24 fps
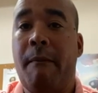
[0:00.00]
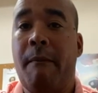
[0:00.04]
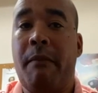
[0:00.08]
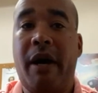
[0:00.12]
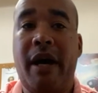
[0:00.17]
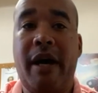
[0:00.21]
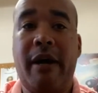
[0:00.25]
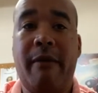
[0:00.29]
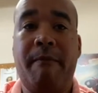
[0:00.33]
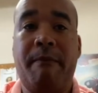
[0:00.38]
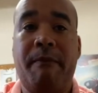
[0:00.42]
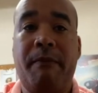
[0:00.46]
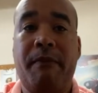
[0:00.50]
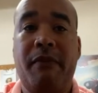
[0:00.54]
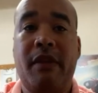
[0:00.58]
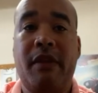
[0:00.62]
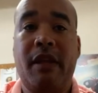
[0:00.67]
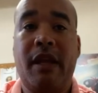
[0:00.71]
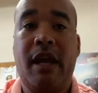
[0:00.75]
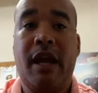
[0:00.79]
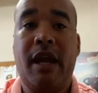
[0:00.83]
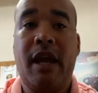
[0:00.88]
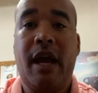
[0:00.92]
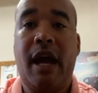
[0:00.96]
but
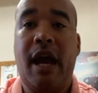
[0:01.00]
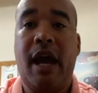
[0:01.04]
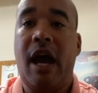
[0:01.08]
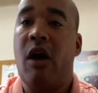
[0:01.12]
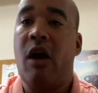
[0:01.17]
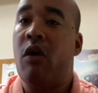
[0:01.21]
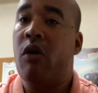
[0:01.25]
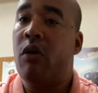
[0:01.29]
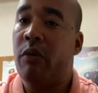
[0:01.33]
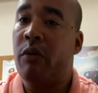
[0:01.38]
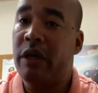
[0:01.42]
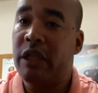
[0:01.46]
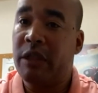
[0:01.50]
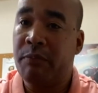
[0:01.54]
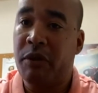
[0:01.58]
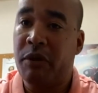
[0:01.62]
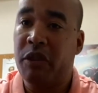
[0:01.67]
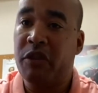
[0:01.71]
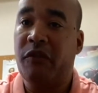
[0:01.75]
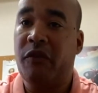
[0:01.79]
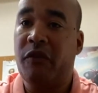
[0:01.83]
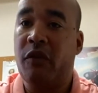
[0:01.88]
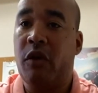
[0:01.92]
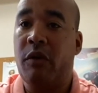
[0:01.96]
I always
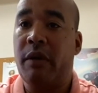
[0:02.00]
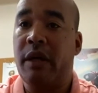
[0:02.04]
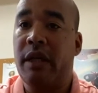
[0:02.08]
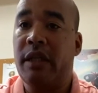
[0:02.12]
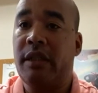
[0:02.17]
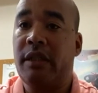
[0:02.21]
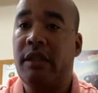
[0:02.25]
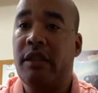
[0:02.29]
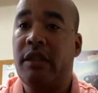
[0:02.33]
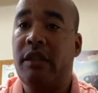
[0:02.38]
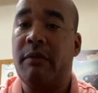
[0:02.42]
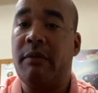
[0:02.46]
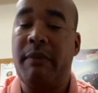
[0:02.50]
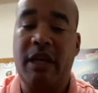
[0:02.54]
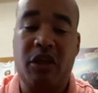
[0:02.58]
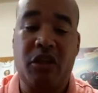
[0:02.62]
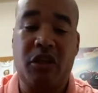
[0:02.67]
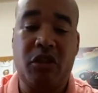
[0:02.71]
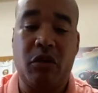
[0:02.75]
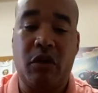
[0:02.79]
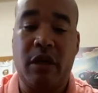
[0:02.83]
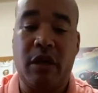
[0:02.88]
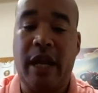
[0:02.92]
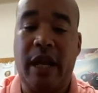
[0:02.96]
push forward to
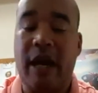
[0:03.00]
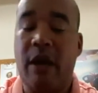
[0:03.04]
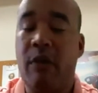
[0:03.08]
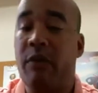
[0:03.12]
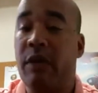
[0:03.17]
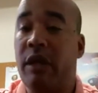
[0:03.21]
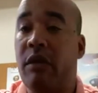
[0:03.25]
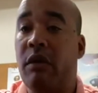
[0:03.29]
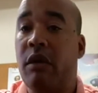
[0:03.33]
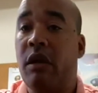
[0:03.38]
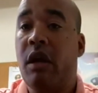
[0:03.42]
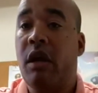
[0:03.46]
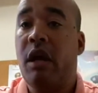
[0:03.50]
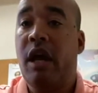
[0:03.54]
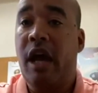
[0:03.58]
make sure that we